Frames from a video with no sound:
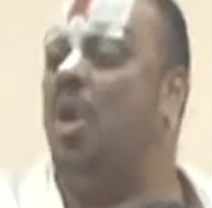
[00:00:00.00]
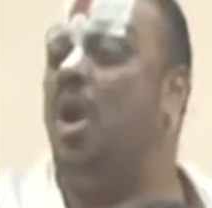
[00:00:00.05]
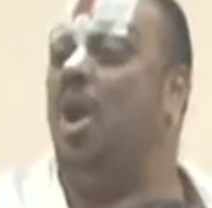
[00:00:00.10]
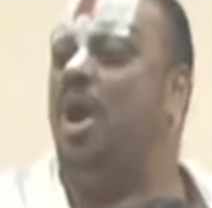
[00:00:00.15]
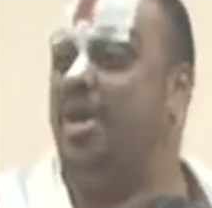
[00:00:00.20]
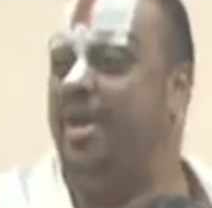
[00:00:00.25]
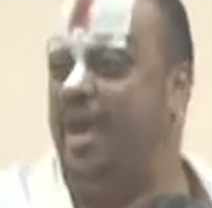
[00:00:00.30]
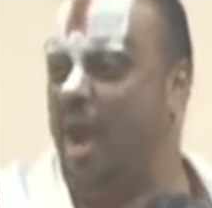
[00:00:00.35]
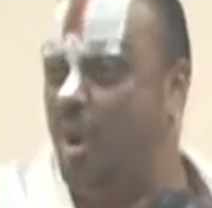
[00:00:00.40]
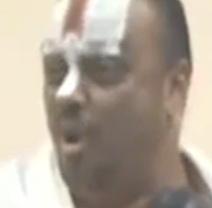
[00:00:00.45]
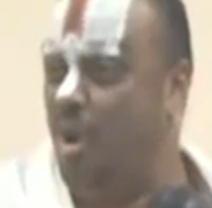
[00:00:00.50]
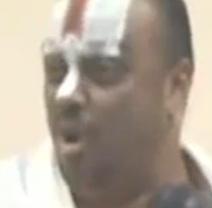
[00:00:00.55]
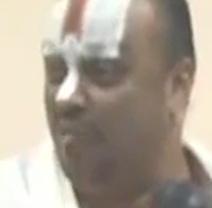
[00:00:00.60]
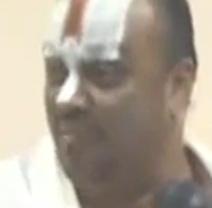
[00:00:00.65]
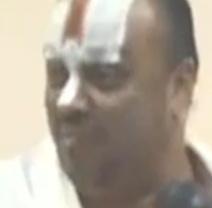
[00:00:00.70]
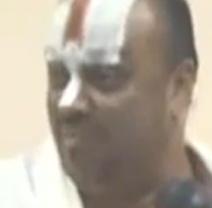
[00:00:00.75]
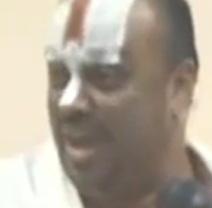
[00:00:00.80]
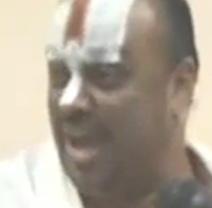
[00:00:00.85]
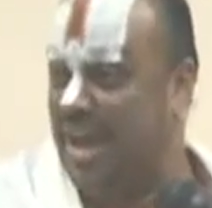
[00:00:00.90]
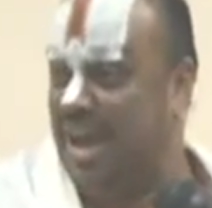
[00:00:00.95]
So
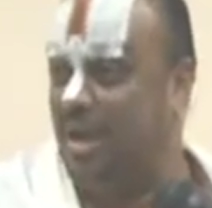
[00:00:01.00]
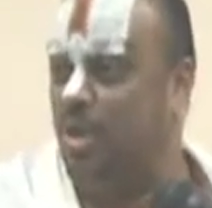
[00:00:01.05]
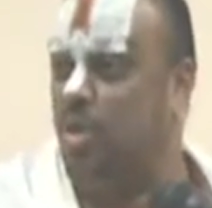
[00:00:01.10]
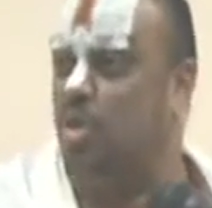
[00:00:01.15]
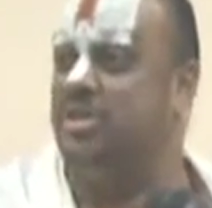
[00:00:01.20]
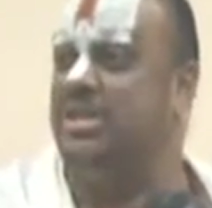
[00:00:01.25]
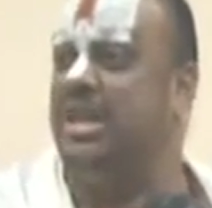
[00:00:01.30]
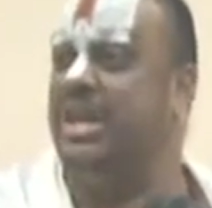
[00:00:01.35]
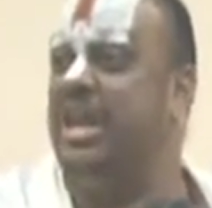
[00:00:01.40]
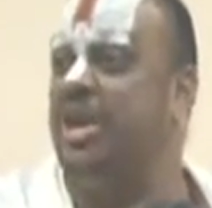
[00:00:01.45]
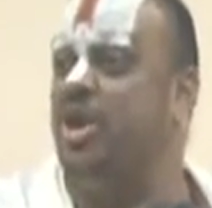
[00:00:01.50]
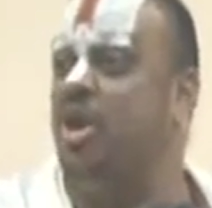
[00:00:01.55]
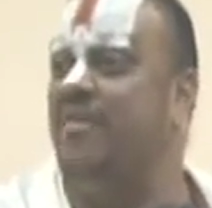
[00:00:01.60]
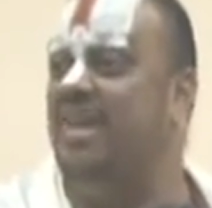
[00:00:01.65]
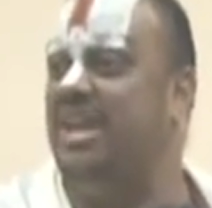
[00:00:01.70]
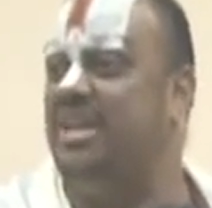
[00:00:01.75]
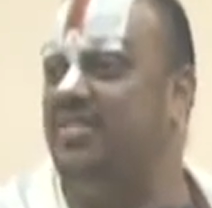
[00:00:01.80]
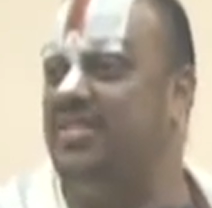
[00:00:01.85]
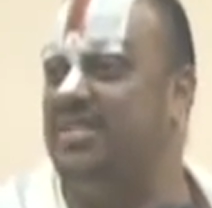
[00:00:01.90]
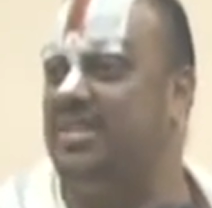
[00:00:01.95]
now we are losing
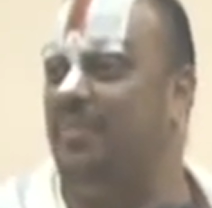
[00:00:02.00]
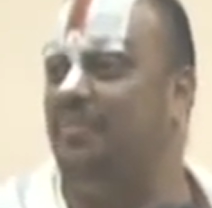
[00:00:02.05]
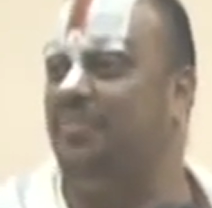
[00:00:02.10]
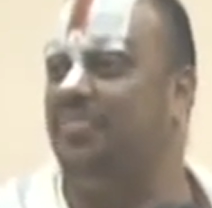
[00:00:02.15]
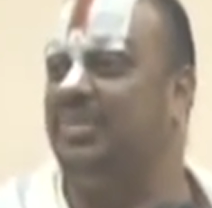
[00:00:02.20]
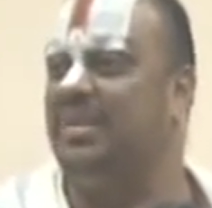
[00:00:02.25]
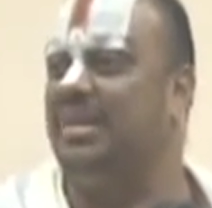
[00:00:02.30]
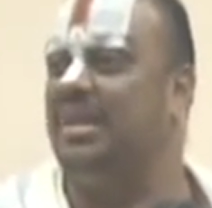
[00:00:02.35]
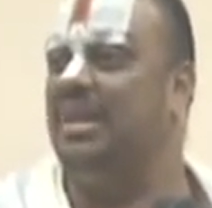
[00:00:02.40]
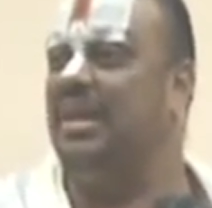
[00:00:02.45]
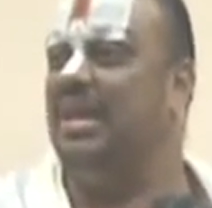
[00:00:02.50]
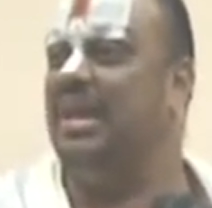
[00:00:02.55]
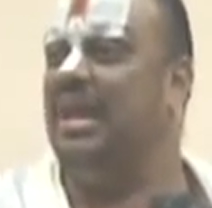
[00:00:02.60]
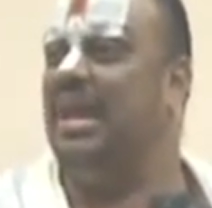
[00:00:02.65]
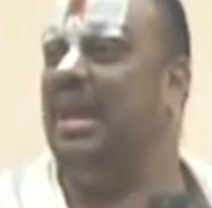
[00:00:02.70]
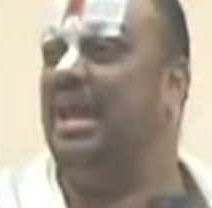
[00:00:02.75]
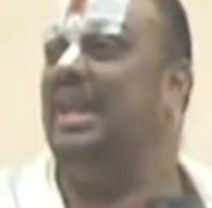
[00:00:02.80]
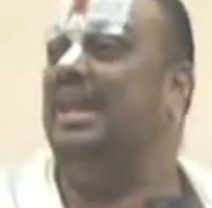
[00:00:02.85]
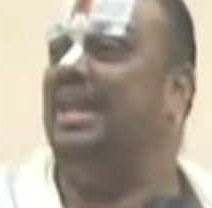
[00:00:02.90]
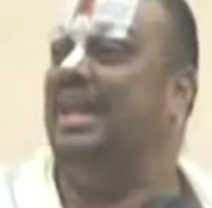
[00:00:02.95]
innovativism.
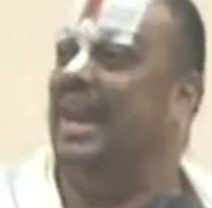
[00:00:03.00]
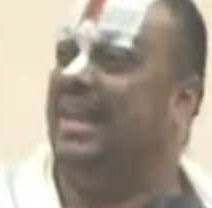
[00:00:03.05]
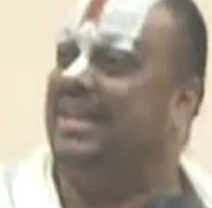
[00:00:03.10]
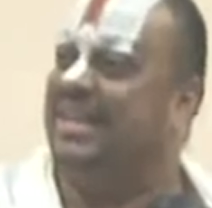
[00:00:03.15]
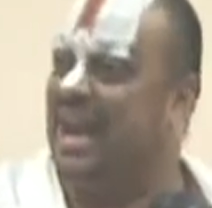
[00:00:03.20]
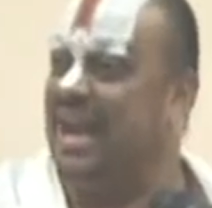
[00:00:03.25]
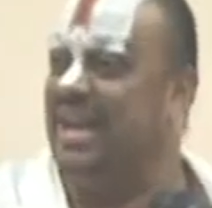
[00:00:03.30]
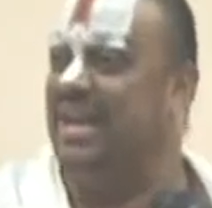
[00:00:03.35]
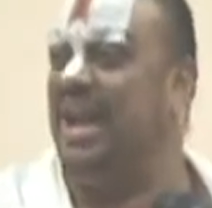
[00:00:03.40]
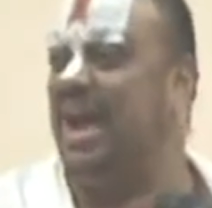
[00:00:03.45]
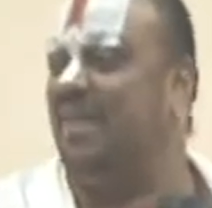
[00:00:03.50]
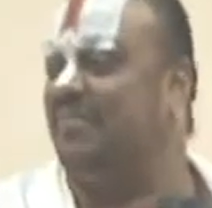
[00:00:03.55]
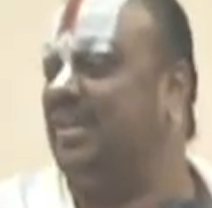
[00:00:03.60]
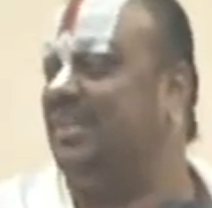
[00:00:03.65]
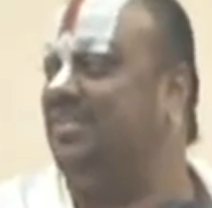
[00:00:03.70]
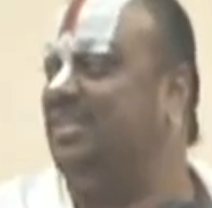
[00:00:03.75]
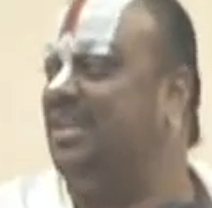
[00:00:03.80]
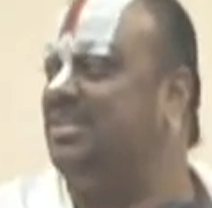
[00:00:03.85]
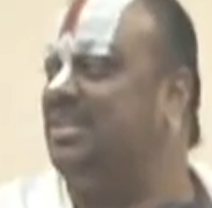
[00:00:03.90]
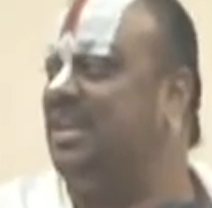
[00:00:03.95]
Later on,
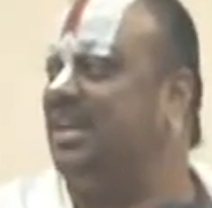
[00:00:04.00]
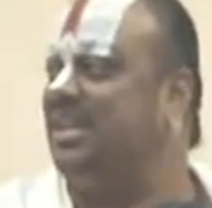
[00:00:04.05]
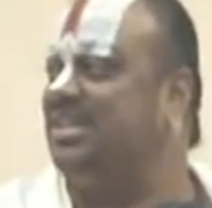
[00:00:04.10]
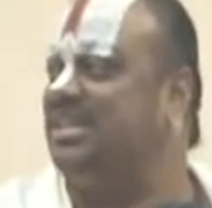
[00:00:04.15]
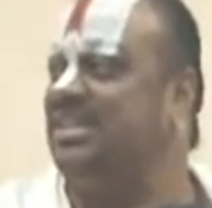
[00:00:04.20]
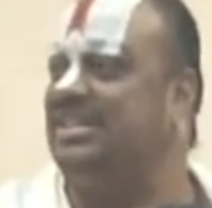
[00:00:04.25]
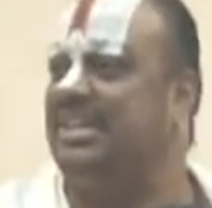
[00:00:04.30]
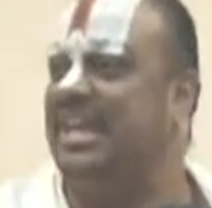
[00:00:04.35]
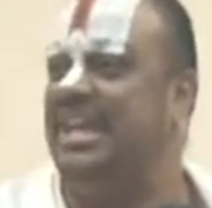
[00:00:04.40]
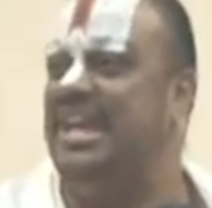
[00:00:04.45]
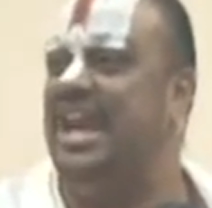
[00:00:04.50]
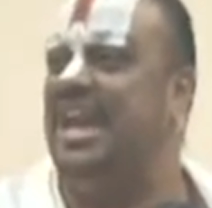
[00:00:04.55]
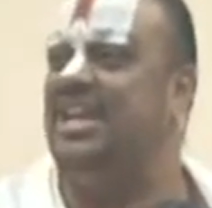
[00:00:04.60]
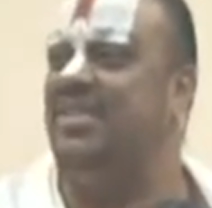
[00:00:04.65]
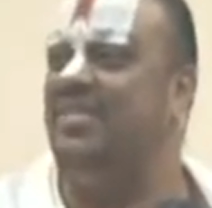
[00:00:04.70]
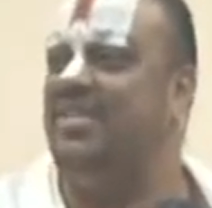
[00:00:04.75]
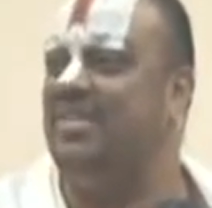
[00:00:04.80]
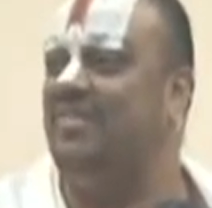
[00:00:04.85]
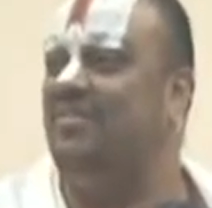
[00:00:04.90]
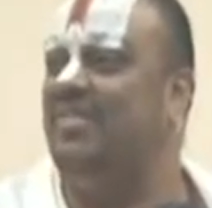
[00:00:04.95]
after 3 generations,
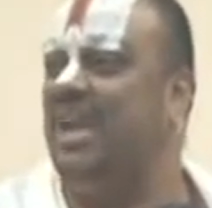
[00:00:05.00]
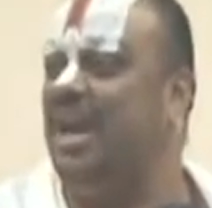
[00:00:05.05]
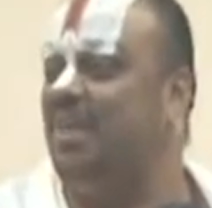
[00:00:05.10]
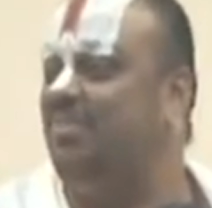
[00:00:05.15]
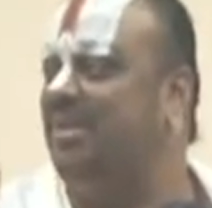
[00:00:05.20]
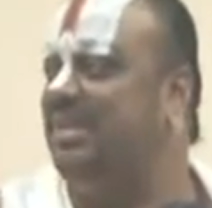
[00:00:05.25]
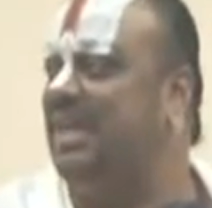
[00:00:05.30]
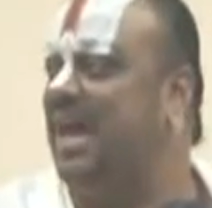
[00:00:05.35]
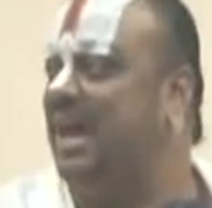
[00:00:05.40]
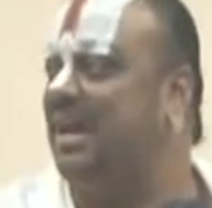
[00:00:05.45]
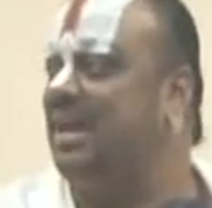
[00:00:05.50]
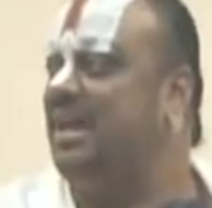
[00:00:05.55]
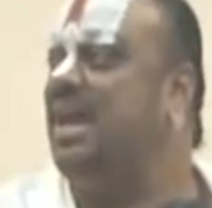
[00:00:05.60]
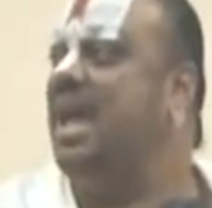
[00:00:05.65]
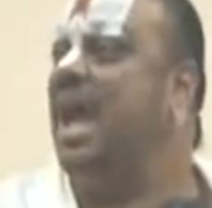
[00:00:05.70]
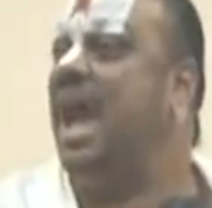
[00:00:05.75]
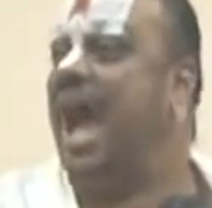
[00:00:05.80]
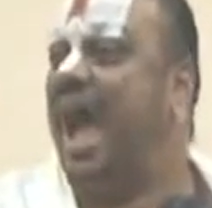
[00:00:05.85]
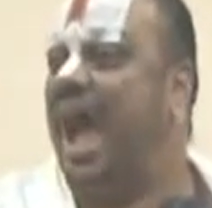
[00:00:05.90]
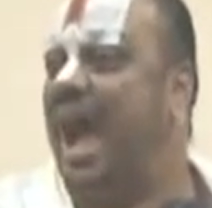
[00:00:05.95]
creativism will not be
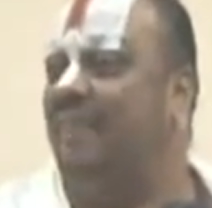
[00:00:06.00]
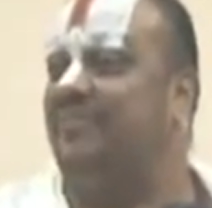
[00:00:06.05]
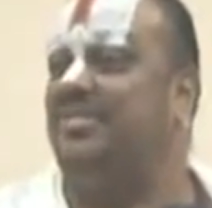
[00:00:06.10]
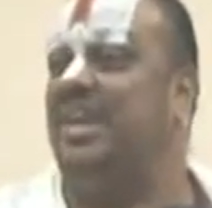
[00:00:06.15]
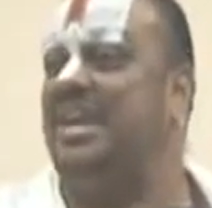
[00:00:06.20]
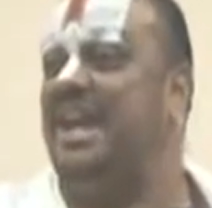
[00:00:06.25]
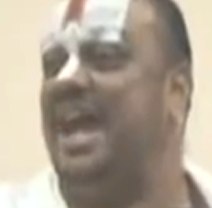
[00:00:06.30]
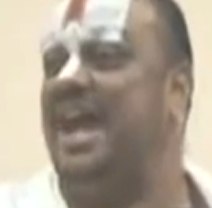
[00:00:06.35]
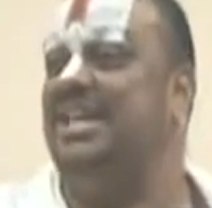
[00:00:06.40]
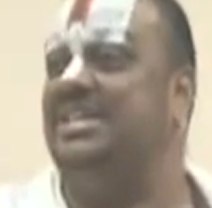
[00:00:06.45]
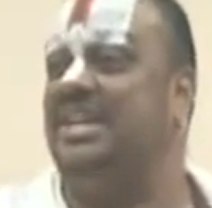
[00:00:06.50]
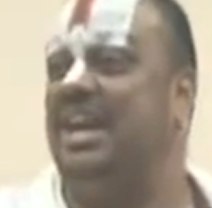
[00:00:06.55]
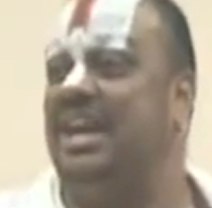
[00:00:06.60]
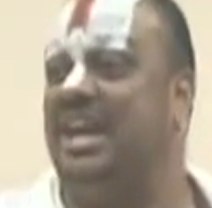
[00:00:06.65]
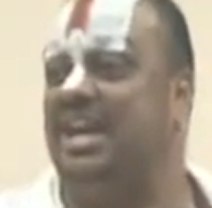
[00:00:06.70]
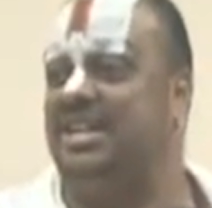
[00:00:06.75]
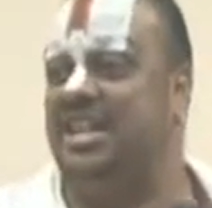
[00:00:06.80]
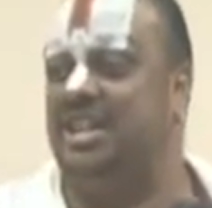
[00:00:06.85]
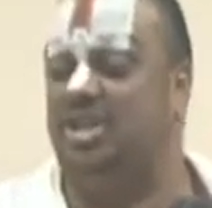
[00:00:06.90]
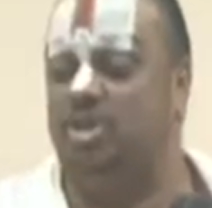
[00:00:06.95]
there. After
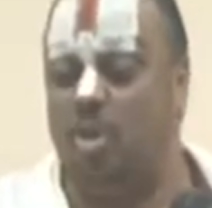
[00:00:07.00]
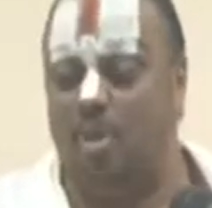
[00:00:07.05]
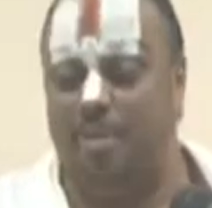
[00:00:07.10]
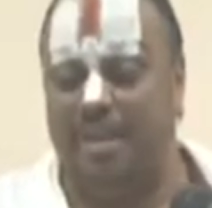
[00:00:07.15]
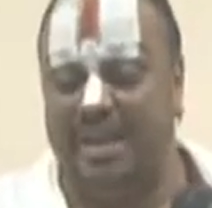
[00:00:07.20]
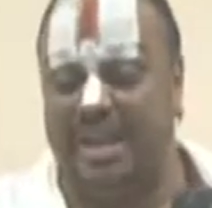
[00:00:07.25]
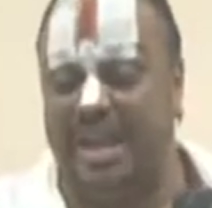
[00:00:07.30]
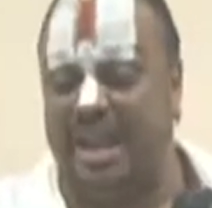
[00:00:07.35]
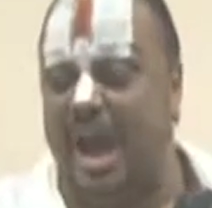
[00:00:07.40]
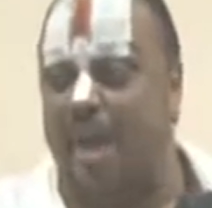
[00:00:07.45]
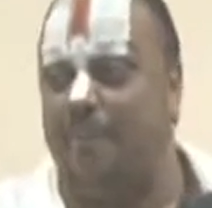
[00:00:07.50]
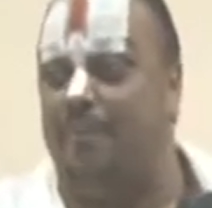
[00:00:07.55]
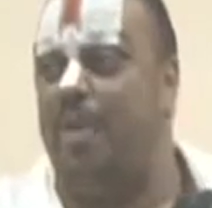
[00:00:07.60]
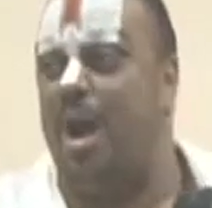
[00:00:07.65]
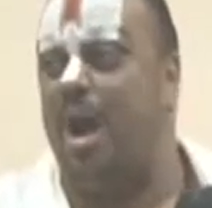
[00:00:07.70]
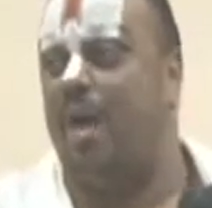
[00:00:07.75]
9 generations, nobody can